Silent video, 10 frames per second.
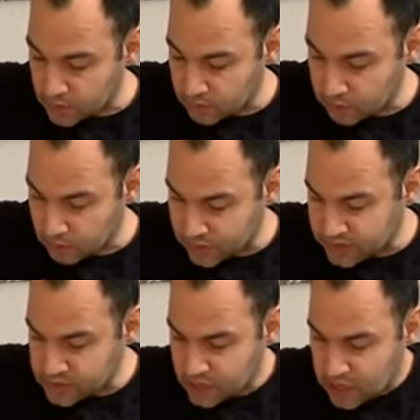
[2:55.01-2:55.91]
Now
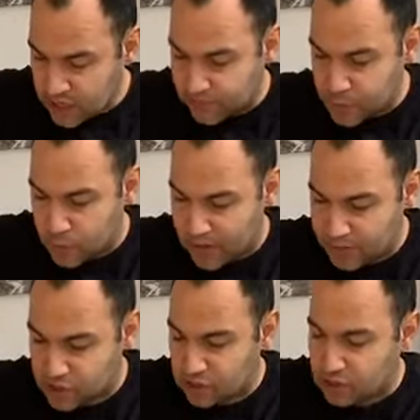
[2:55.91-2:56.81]
guys, if you have
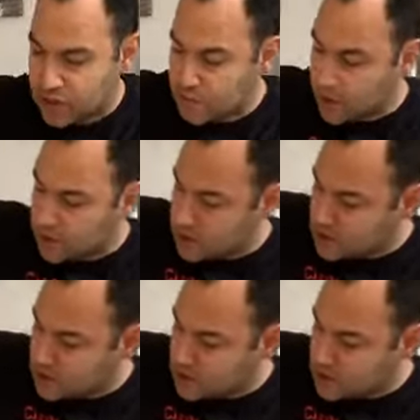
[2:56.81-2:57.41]
a timer,